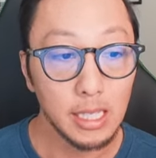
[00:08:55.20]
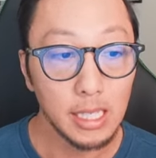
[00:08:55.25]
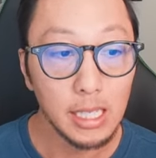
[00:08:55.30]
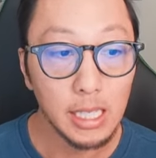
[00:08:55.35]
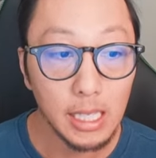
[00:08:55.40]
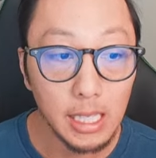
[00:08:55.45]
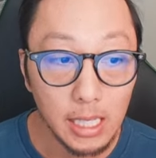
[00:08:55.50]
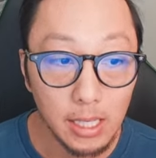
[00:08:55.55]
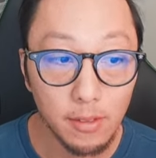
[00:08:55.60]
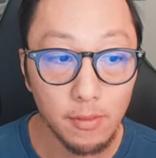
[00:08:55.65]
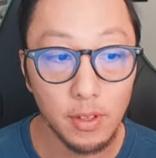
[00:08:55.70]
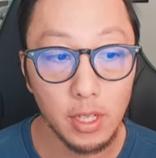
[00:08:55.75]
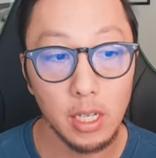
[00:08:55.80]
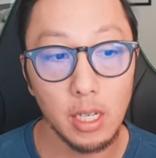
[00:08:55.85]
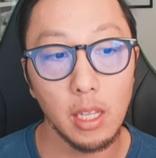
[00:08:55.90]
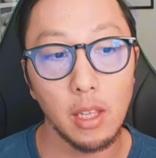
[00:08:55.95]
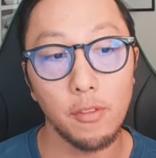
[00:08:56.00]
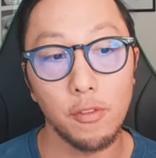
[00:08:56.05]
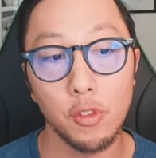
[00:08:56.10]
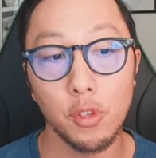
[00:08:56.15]
even
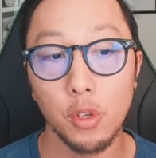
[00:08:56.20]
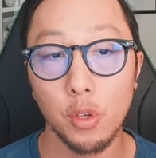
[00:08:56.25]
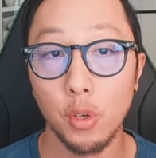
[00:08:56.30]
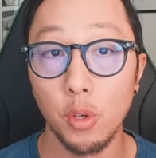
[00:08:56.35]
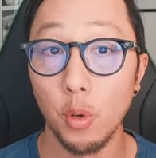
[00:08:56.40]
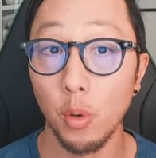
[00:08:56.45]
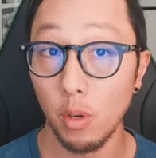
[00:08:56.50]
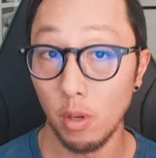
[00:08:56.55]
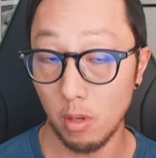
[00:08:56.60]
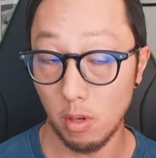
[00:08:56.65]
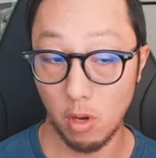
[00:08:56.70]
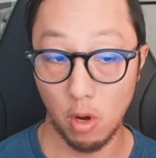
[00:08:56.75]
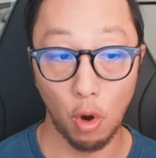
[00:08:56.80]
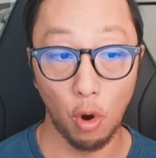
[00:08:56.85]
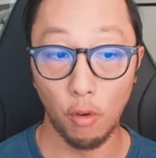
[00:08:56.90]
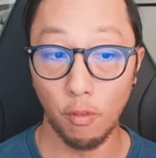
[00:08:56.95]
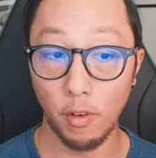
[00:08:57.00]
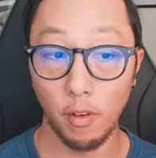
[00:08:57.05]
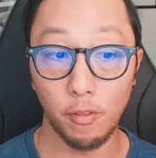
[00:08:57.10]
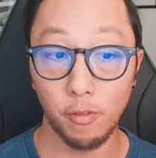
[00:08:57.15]
if you
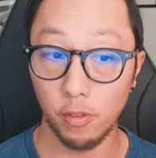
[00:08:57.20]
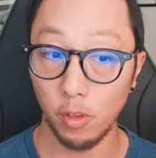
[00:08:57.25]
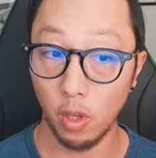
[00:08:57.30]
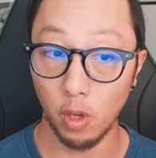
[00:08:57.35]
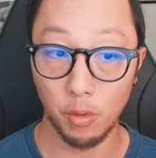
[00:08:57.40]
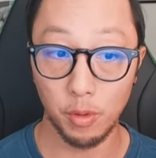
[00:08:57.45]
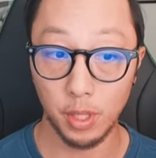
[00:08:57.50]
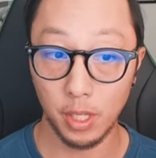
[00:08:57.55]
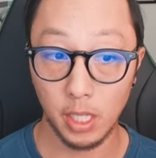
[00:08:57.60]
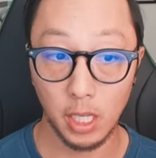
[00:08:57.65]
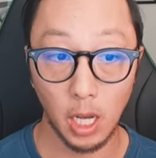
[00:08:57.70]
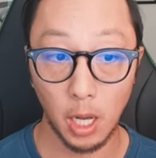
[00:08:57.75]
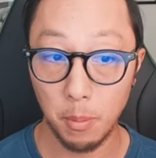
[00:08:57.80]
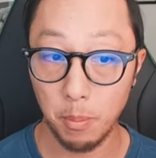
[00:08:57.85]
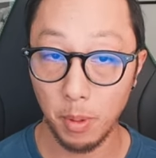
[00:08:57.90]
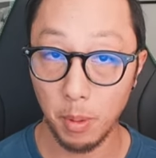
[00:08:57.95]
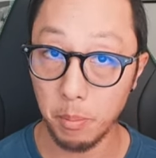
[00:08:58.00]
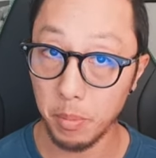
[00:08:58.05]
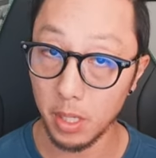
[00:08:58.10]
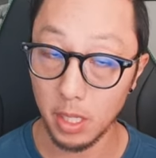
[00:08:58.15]
overflow the cup
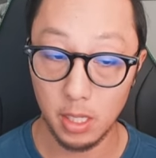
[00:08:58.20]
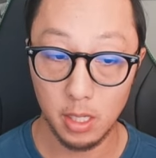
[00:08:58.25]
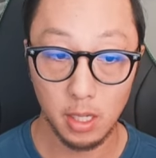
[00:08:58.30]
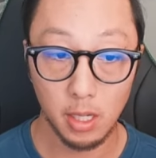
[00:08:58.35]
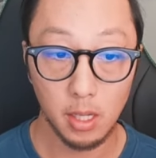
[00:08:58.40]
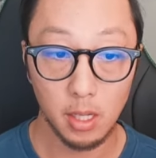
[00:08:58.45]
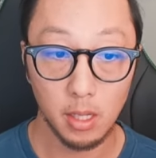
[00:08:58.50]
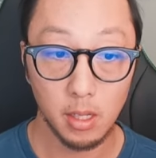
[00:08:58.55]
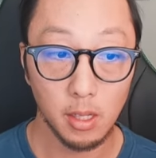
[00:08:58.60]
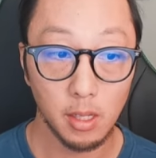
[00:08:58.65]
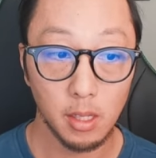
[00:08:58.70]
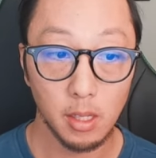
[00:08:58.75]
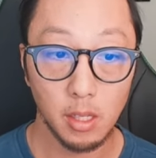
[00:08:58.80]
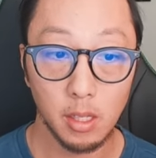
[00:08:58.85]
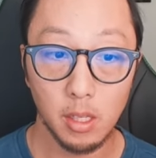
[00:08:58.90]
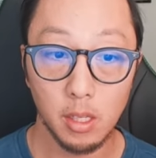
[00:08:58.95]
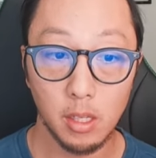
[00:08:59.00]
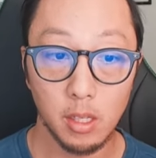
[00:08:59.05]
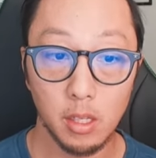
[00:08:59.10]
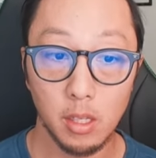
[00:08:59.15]
a bit,
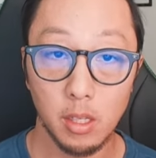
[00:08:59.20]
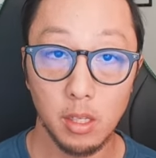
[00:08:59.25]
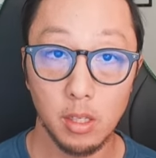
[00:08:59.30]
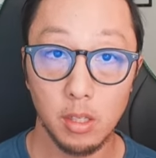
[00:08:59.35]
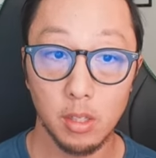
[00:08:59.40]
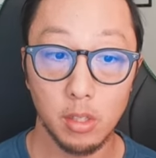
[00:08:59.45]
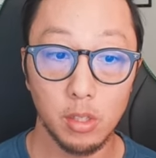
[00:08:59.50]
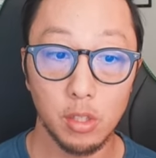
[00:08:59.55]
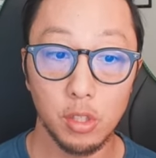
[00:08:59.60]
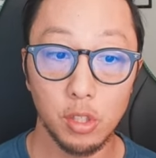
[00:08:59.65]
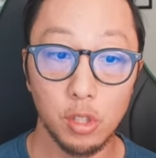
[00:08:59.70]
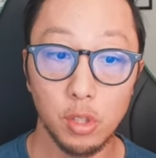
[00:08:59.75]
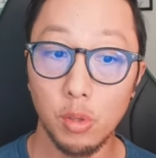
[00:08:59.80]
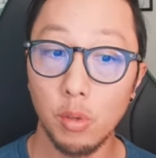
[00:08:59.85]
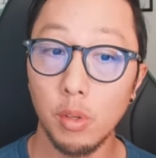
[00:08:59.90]
you